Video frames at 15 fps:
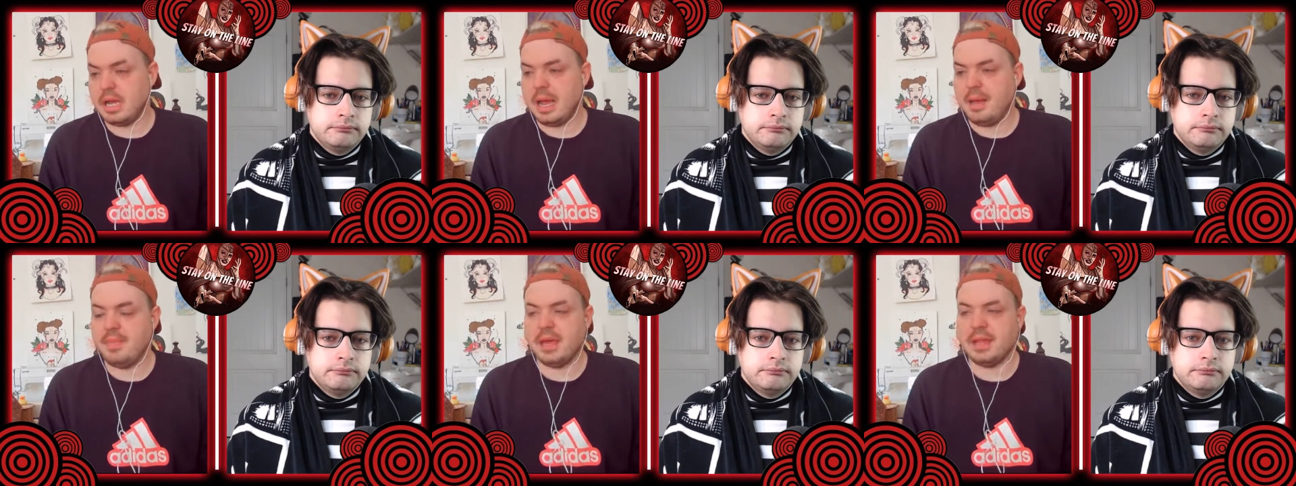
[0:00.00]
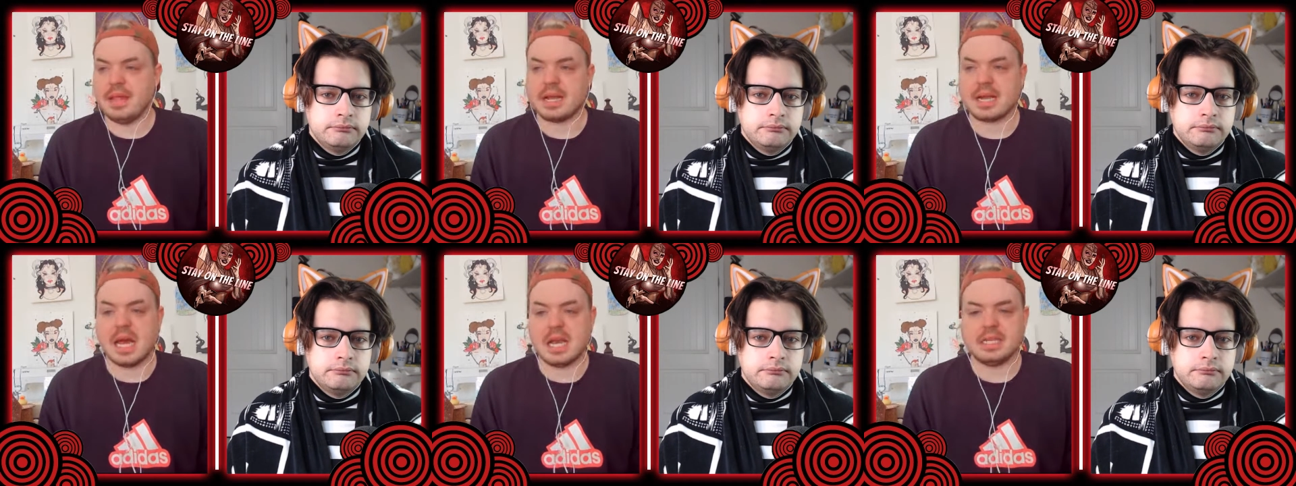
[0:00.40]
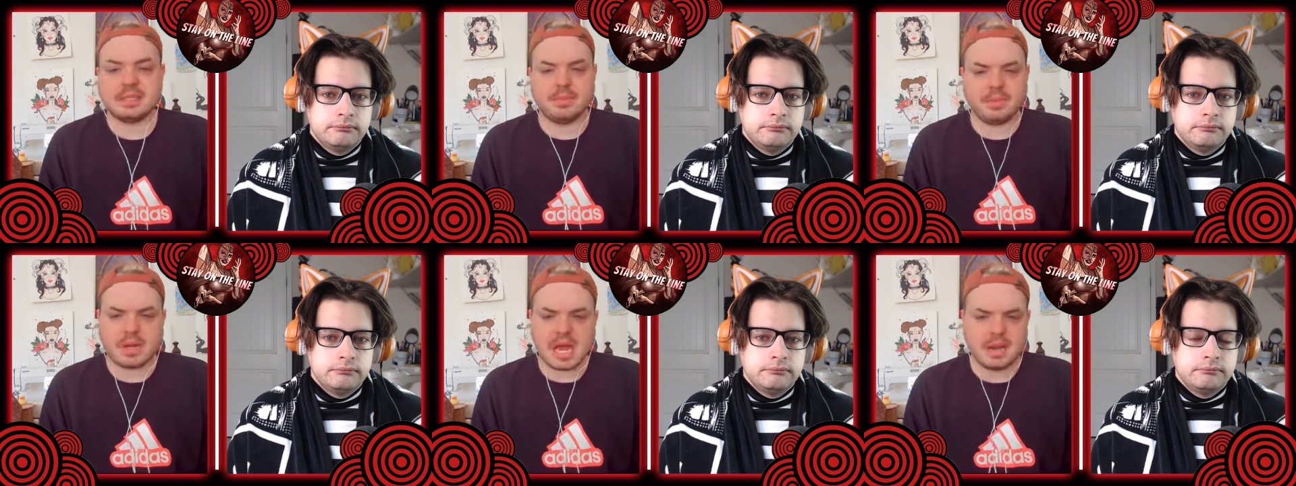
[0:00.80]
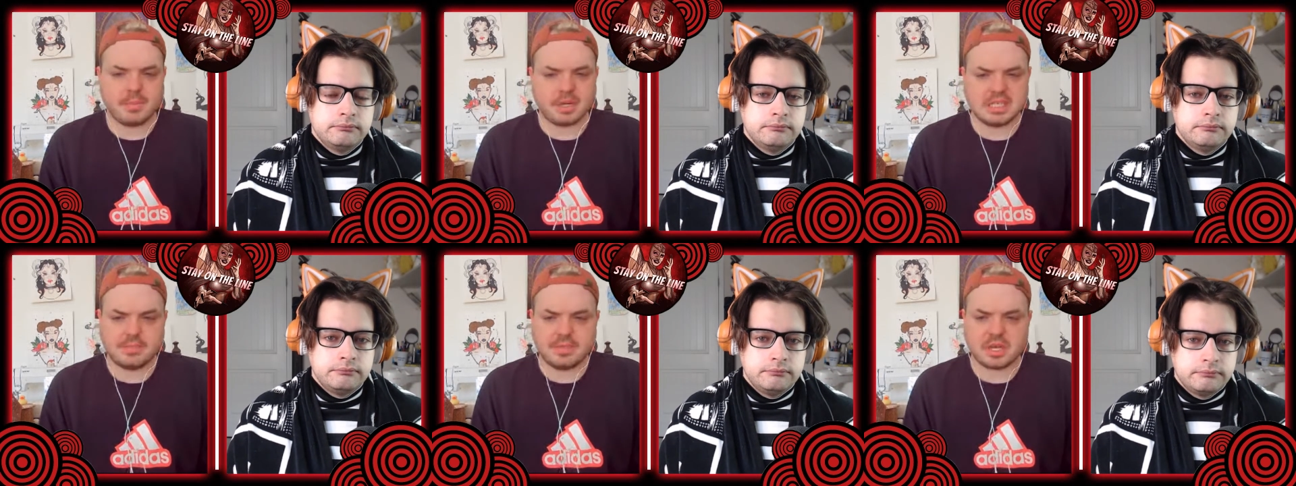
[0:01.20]
Speaker 1: And then someone brings
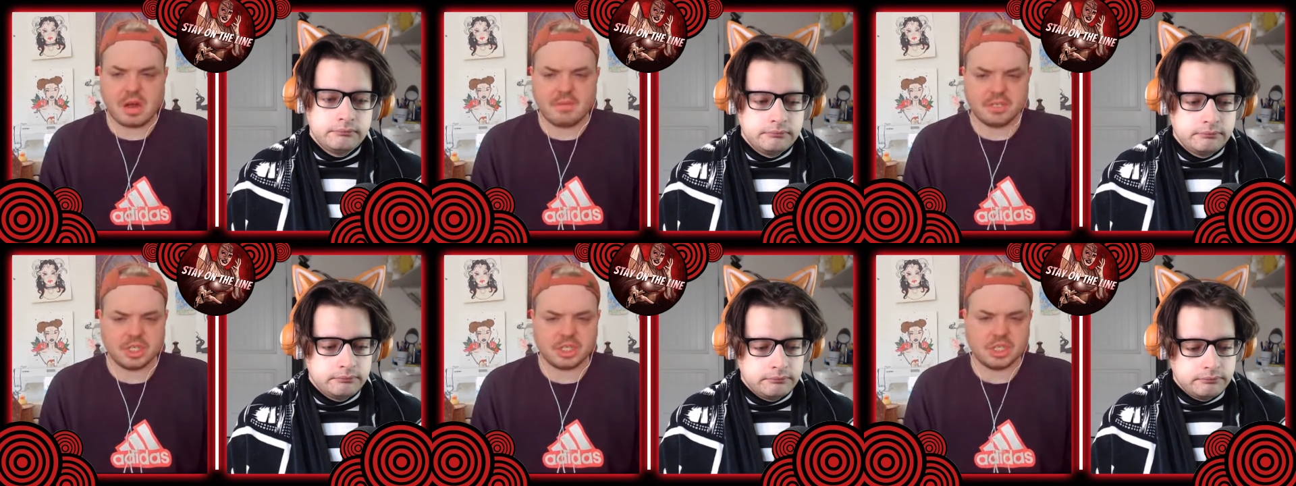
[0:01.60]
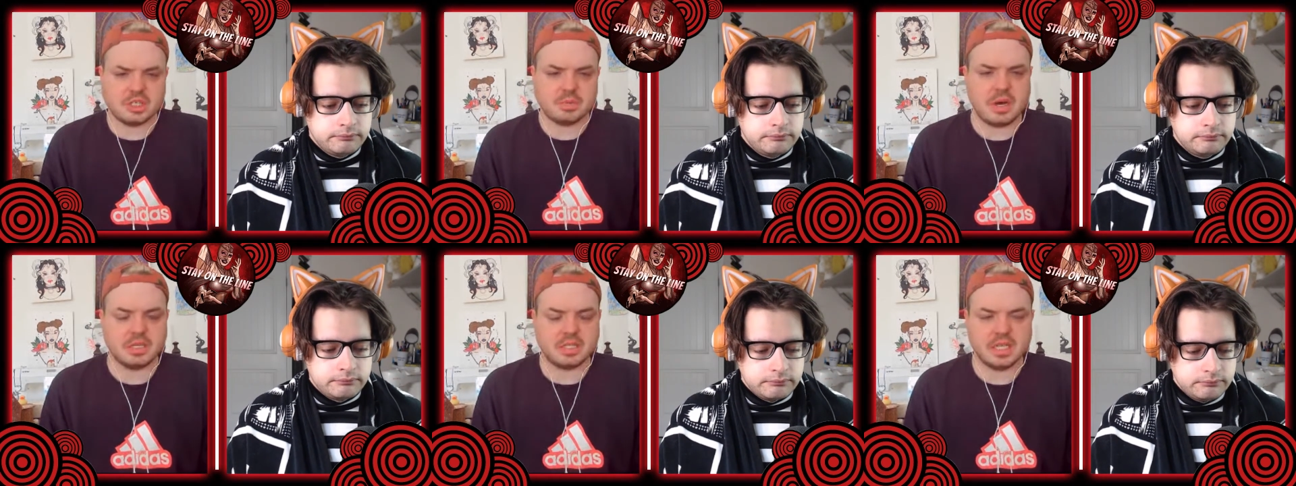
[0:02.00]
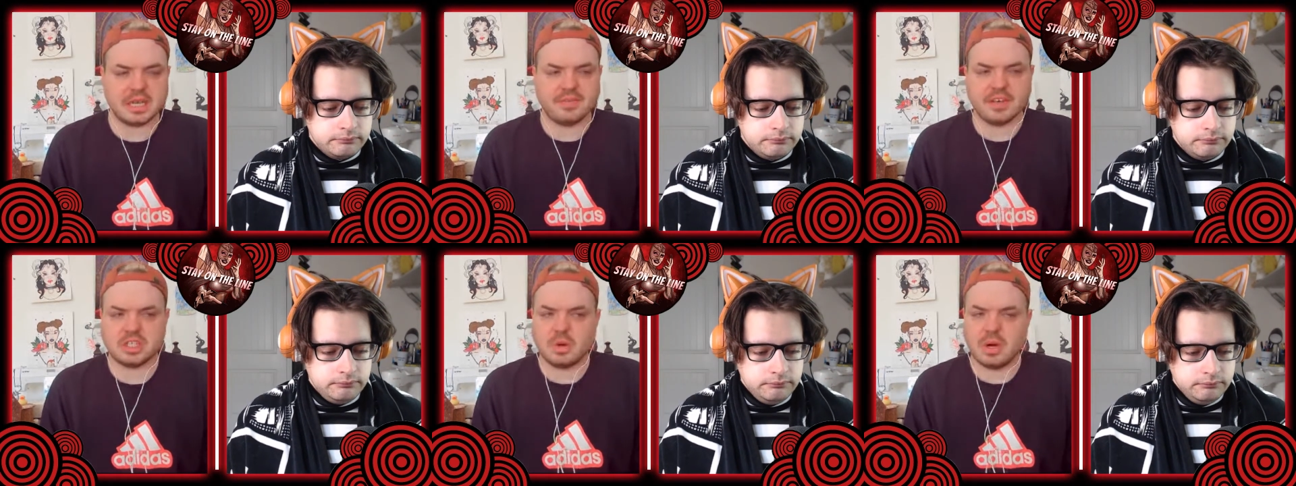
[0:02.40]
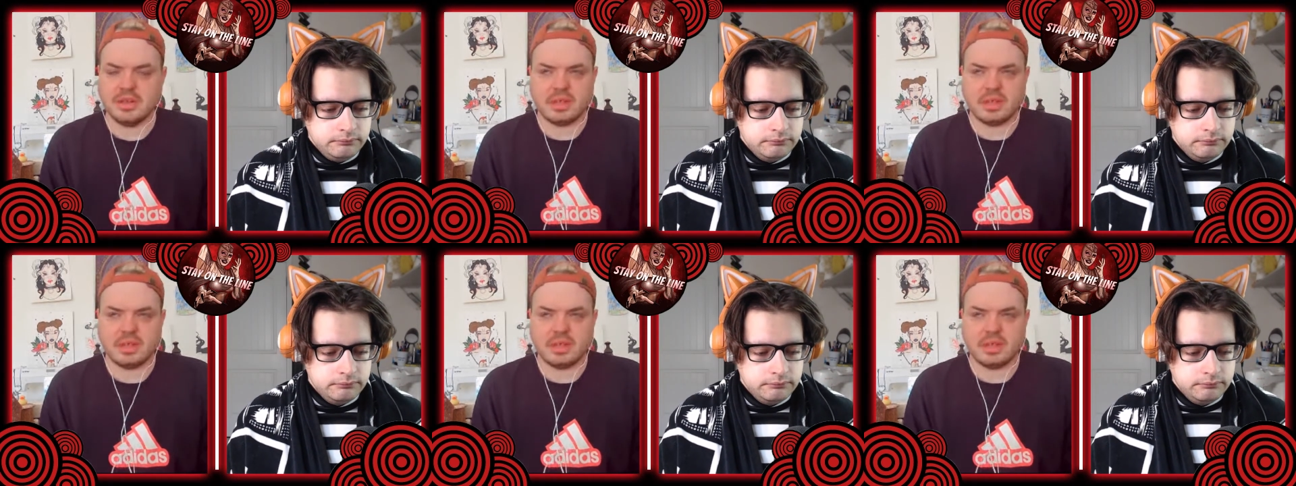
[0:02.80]
up the conversation as well to, like, Victoria.